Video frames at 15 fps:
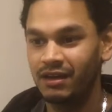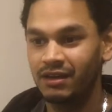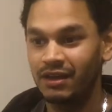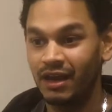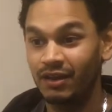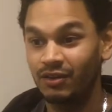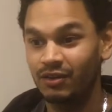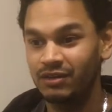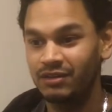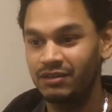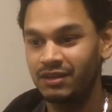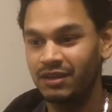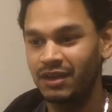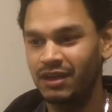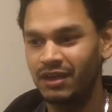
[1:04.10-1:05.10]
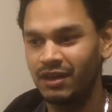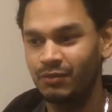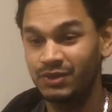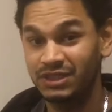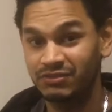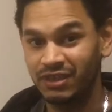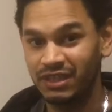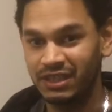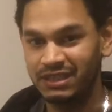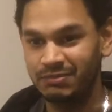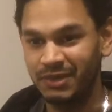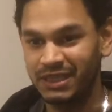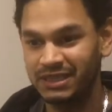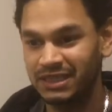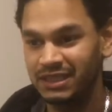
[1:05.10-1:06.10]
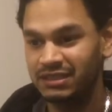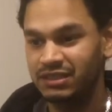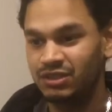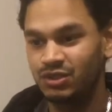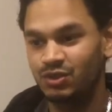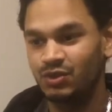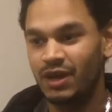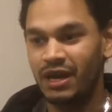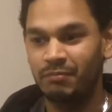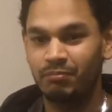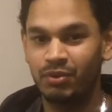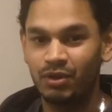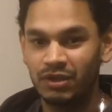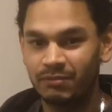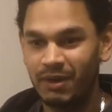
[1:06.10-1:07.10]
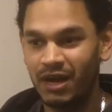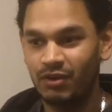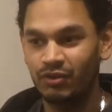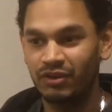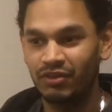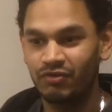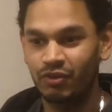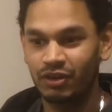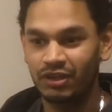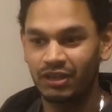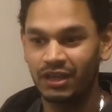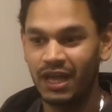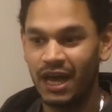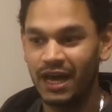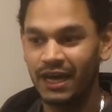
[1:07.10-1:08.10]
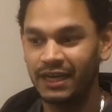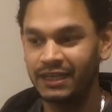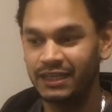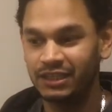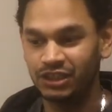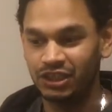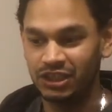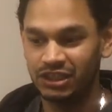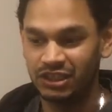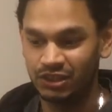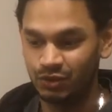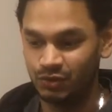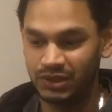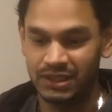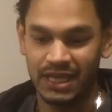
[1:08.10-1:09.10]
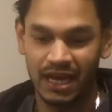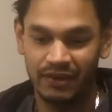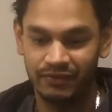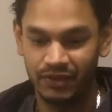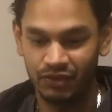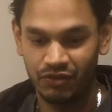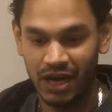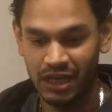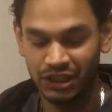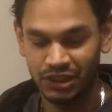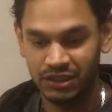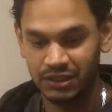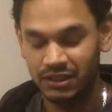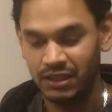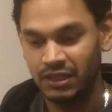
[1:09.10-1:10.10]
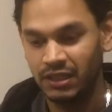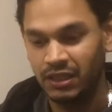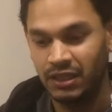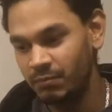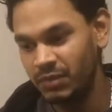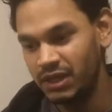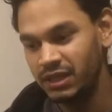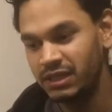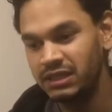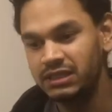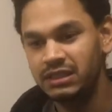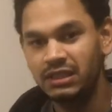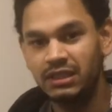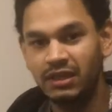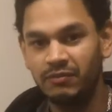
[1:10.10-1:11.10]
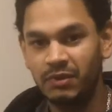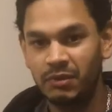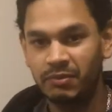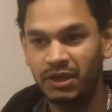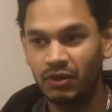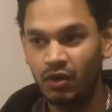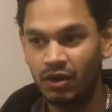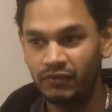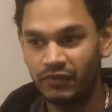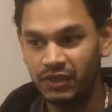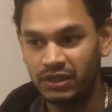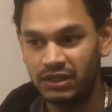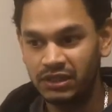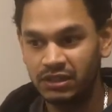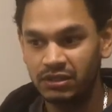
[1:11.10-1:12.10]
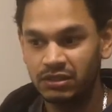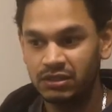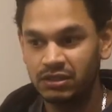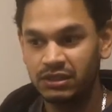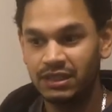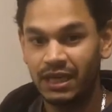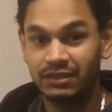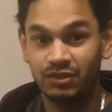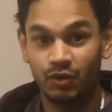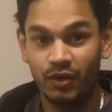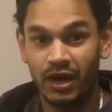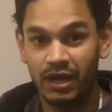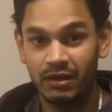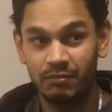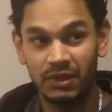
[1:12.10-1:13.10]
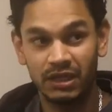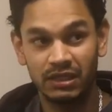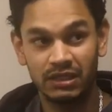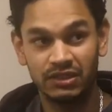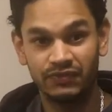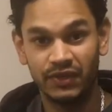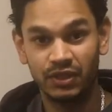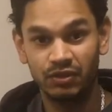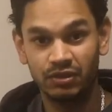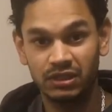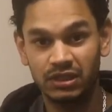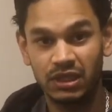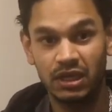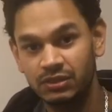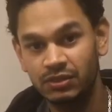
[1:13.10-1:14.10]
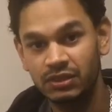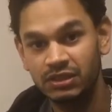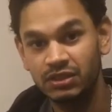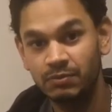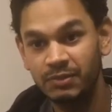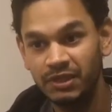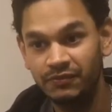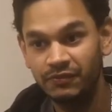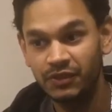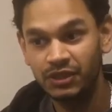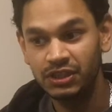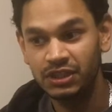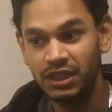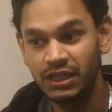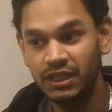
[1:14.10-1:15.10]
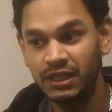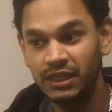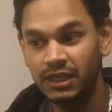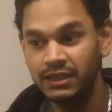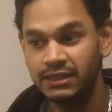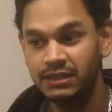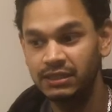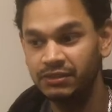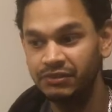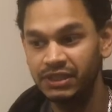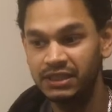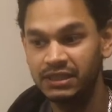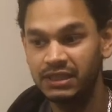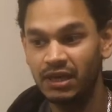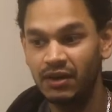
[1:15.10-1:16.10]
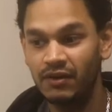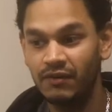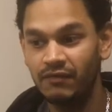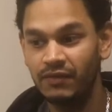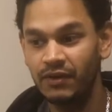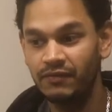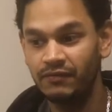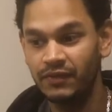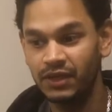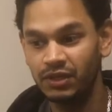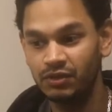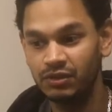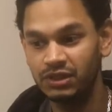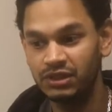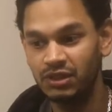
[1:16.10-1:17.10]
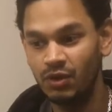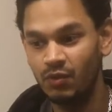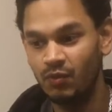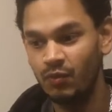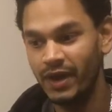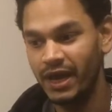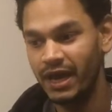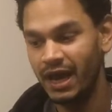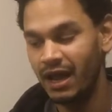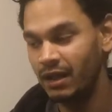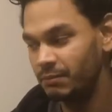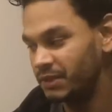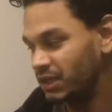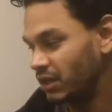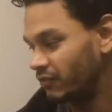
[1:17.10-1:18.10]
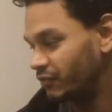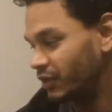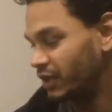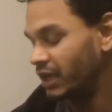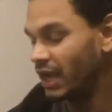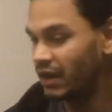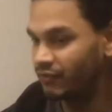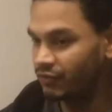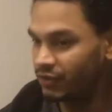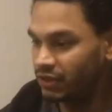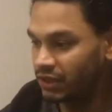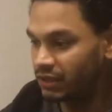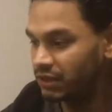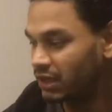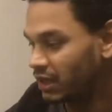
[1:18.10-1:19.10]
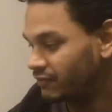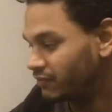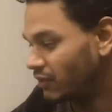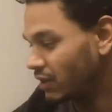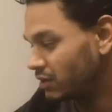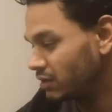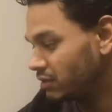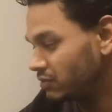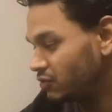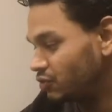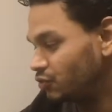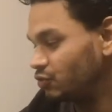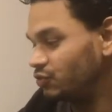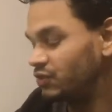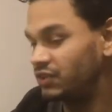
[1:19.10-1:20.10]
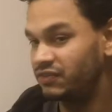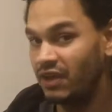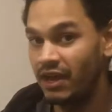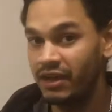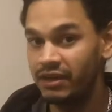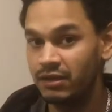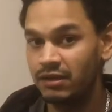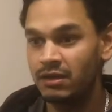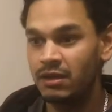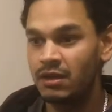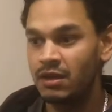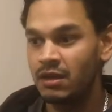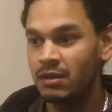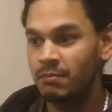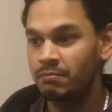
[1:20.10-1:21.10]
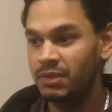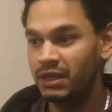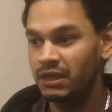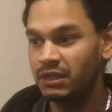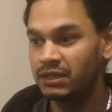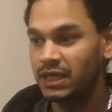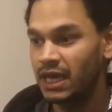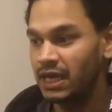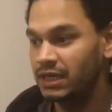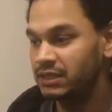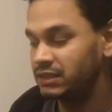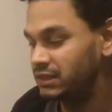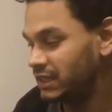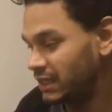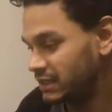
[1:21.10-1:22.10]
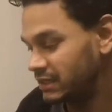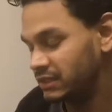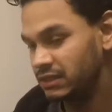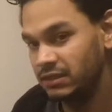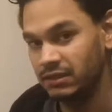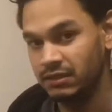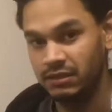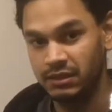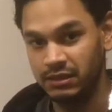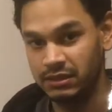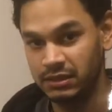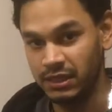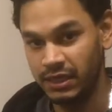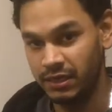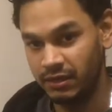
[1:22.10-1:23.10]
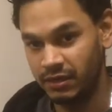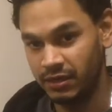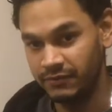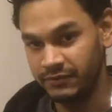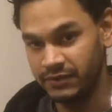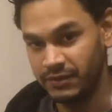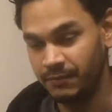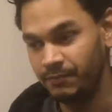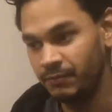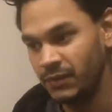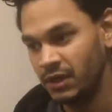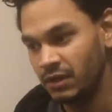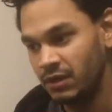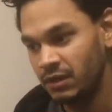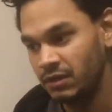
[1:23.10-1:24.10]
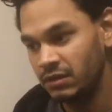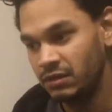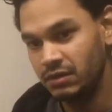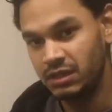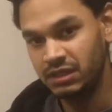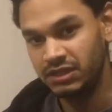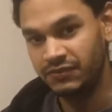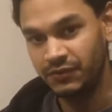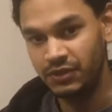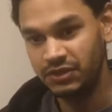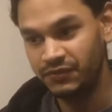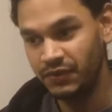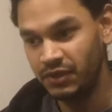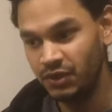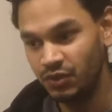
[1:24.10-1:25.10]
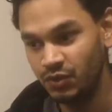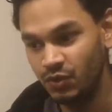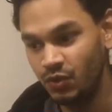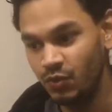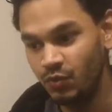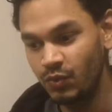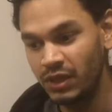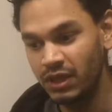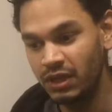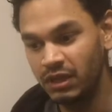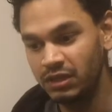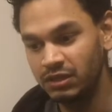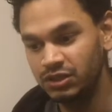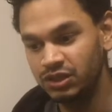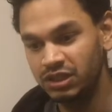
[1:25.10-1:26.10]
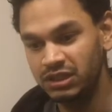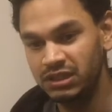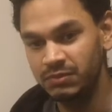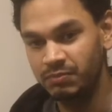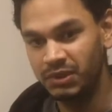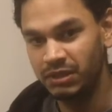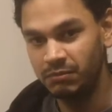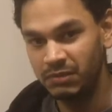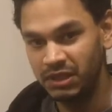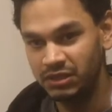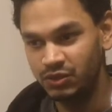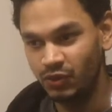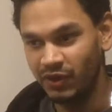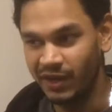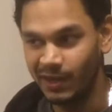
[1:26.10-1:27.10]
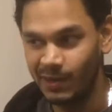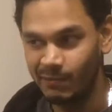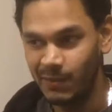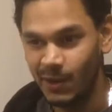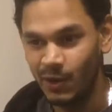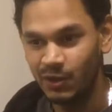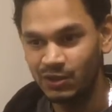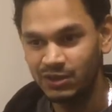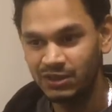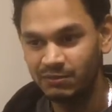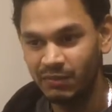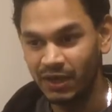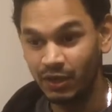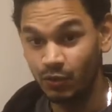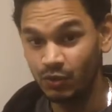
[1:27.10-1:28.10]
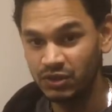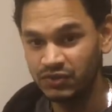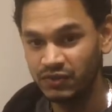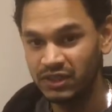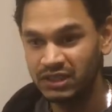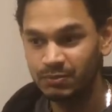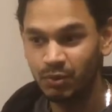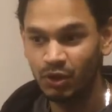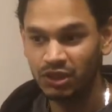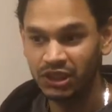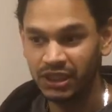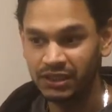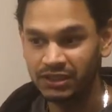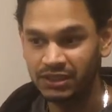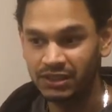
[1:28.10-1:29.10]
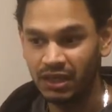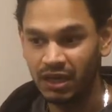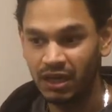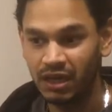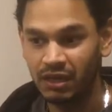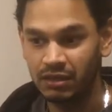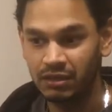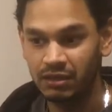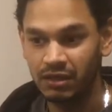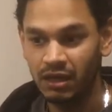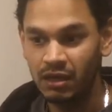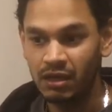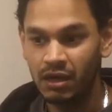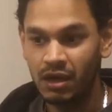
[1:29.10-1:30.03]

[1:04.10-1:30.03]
and I wasn't really expecting it, so I pulled back on the throttle, and it just nosedived and crashed. But at least it gave me a bit of confidence to decide to go ahead and make these videos. So this will be the first in a series of videos where I'll be covering everything that I've done to design, build and test this aircraft. This first video will just be me talking about my goals for this project and